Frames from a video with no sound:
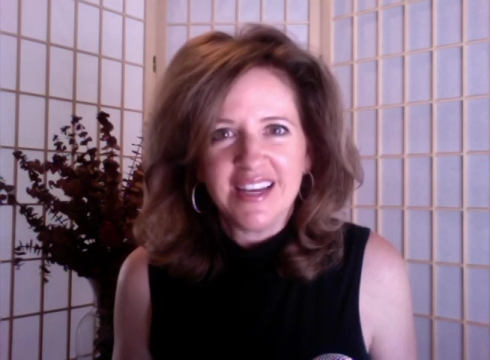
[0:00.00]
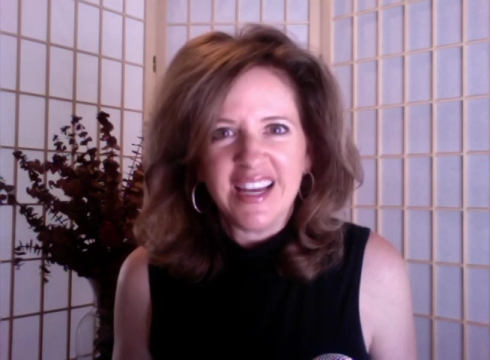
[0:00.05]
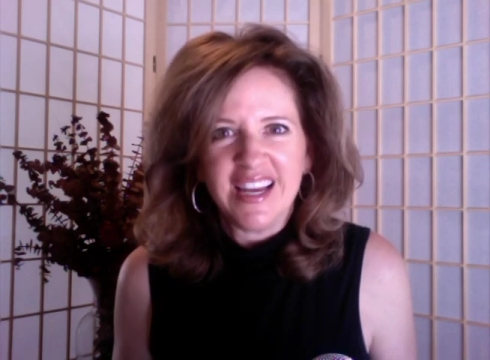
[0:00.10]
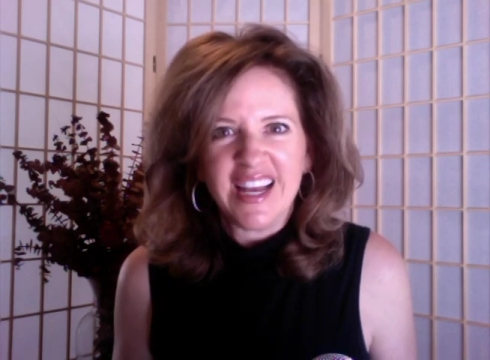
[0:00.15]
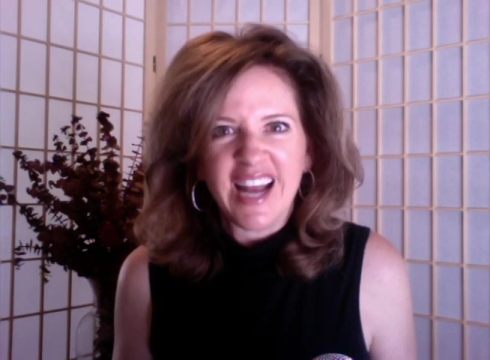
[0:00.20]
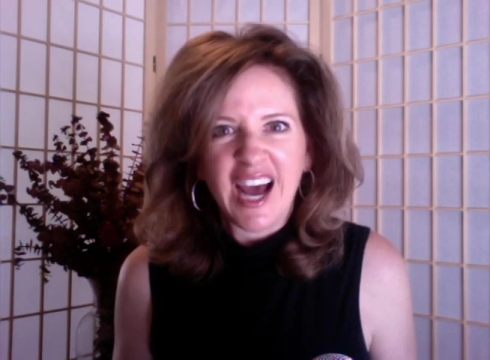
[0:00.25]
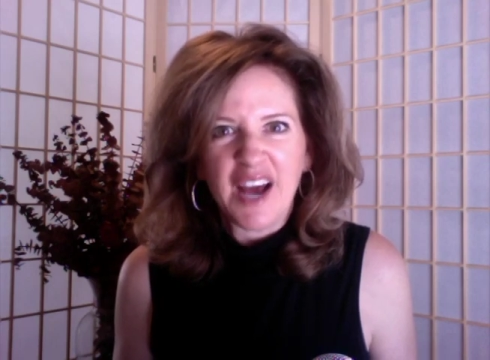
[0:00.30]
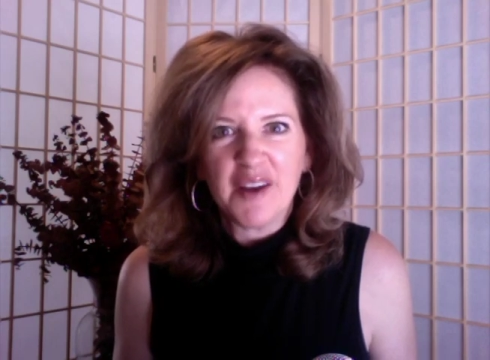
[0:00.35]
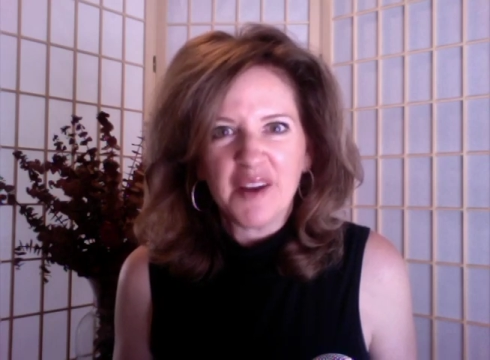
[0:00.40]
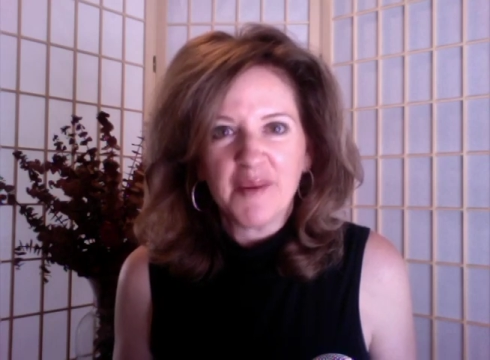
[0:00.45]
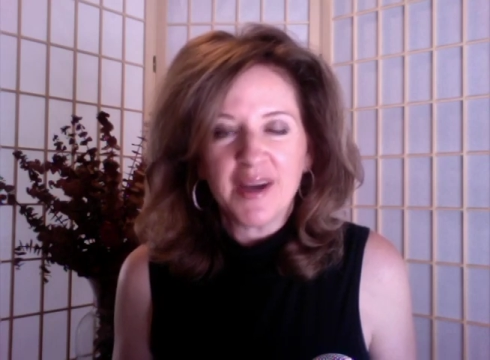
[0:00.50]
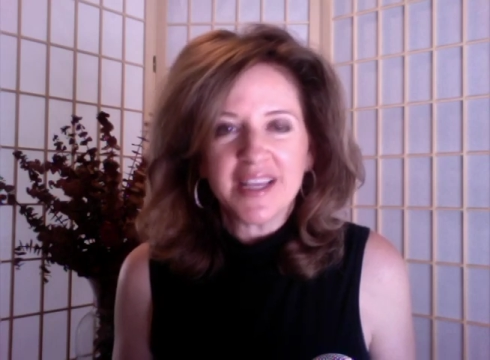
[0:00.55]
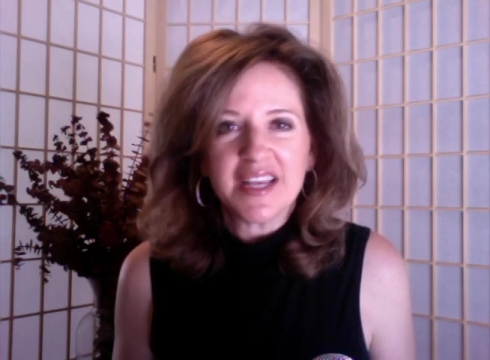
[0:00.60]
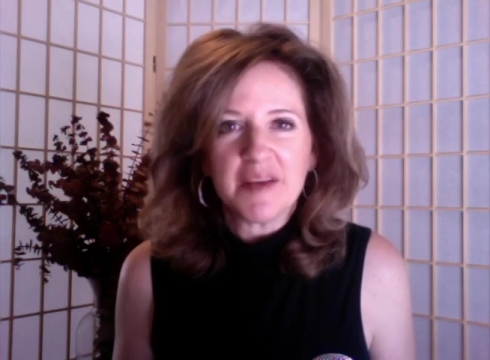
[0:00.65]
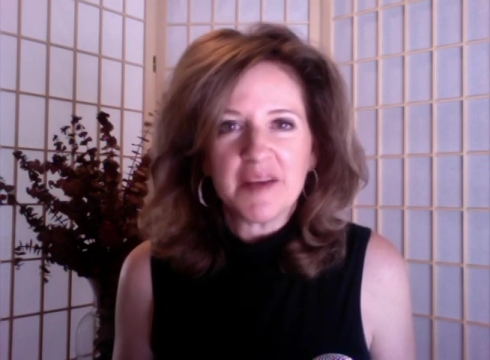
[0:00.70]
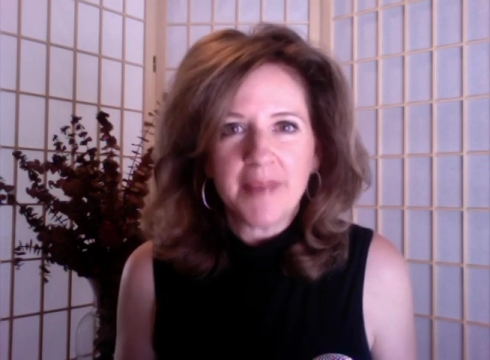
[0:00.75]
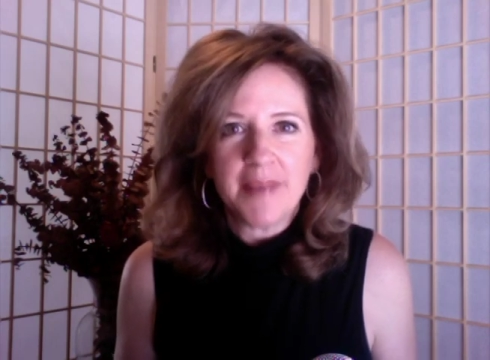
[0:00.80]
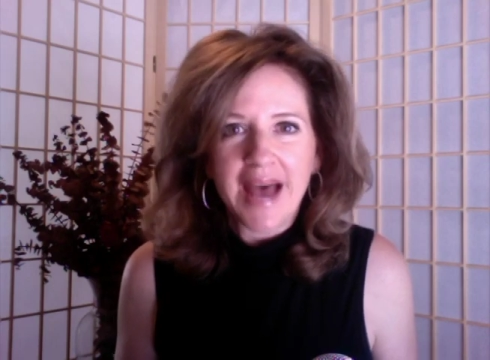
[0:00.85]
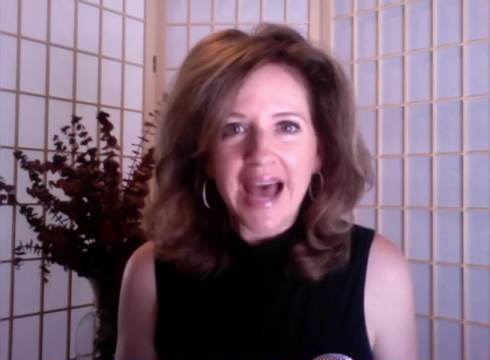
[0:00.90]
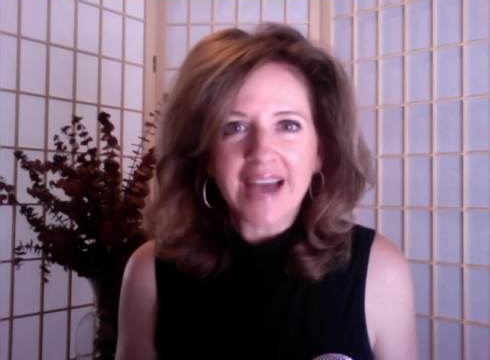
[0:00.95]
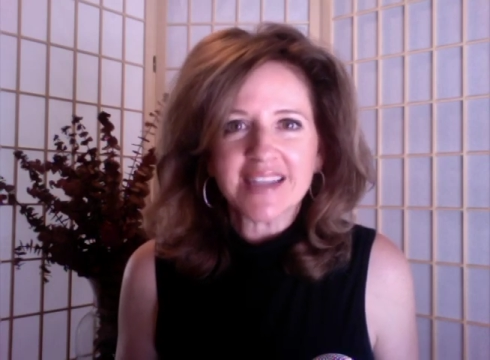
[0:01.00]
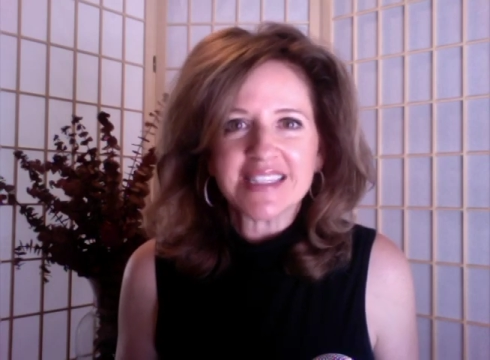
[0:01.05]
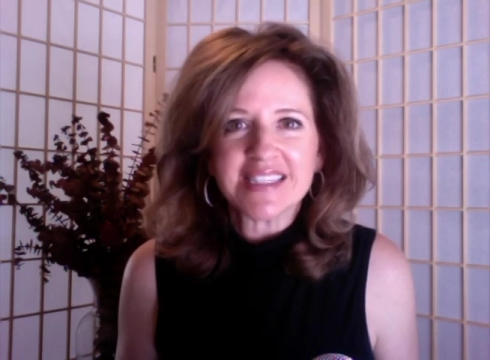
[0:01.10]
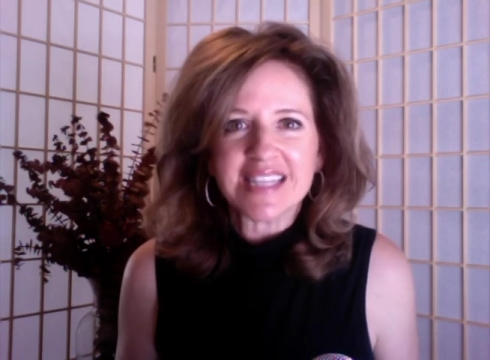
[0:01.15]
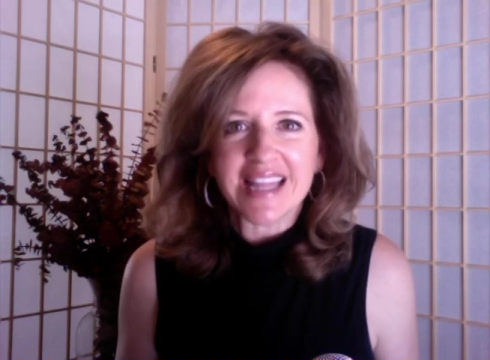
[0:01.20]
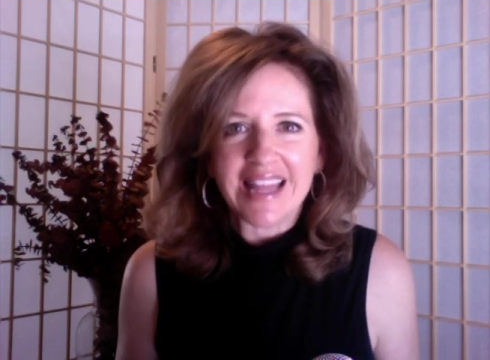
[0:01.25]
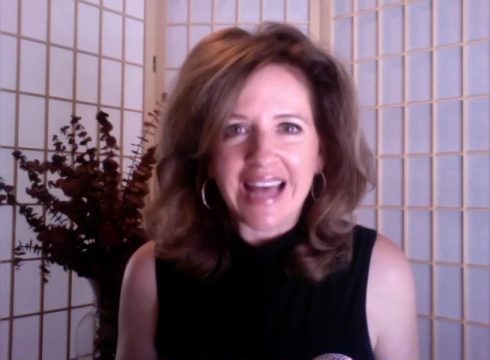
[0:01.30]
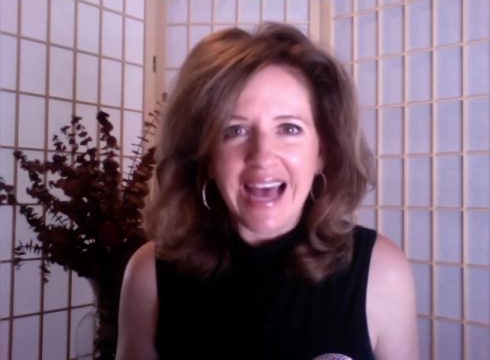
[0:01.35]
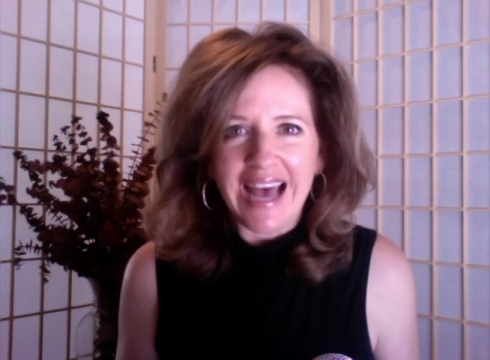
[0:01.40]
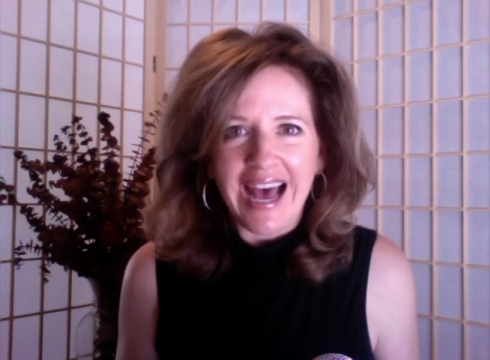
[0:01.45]
And how do I get back to
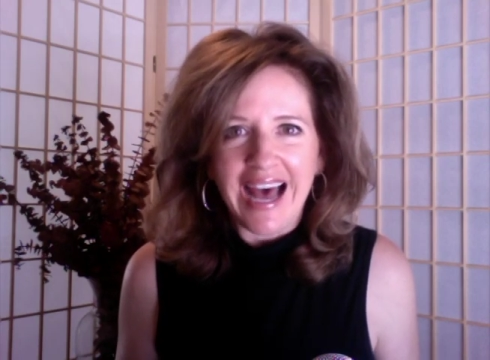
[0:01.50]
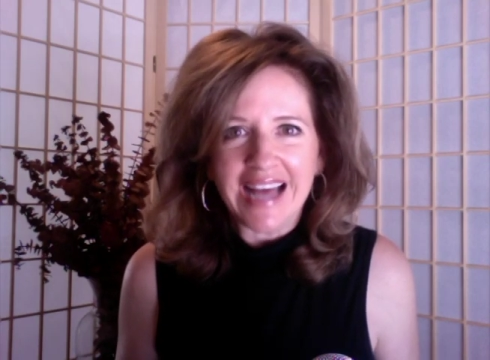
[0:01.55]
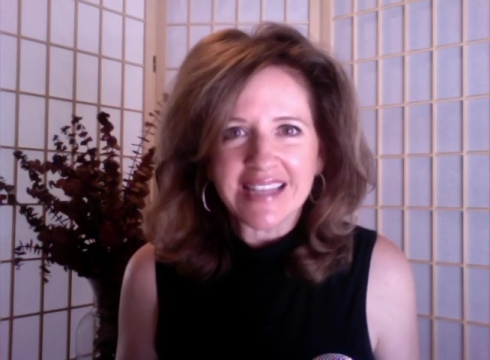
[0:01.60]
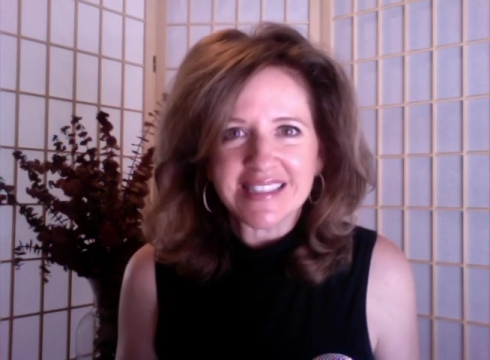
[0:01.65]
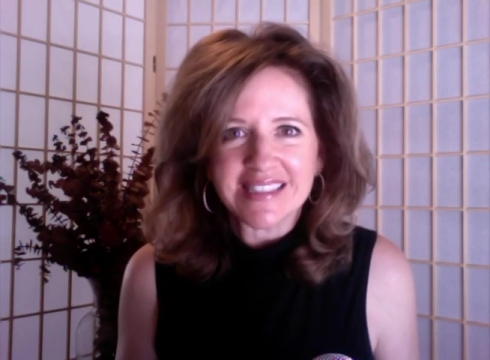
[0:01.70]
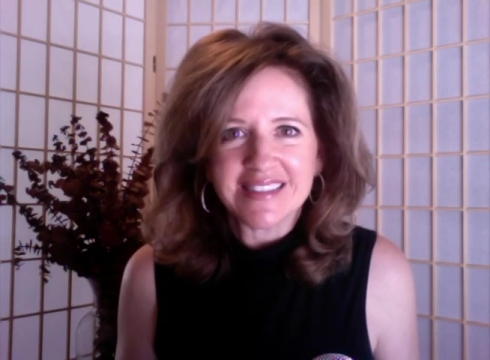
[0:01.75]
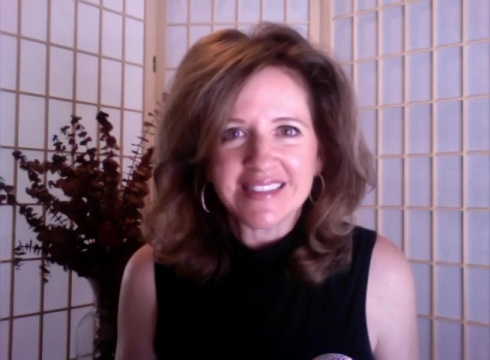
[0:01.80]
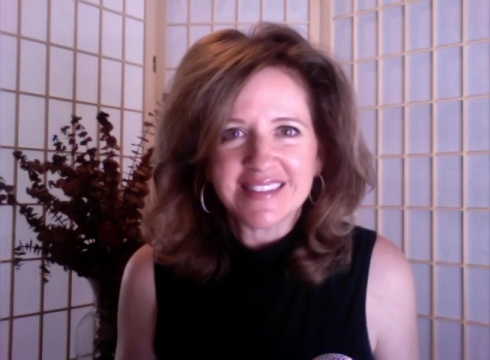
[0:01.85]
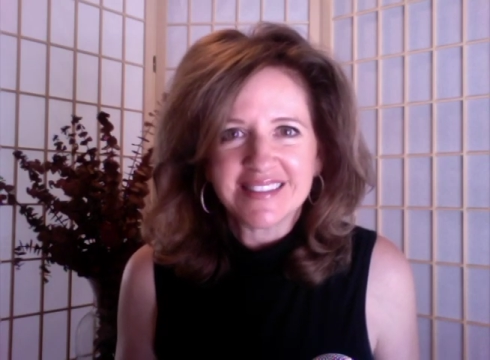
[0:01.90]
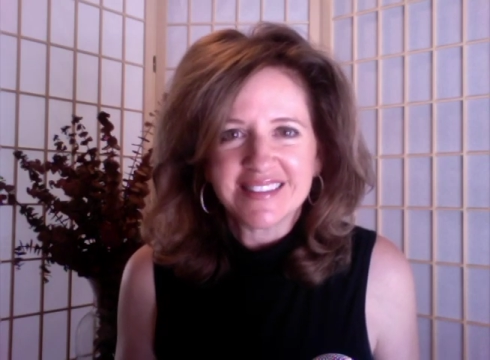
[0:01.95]
that?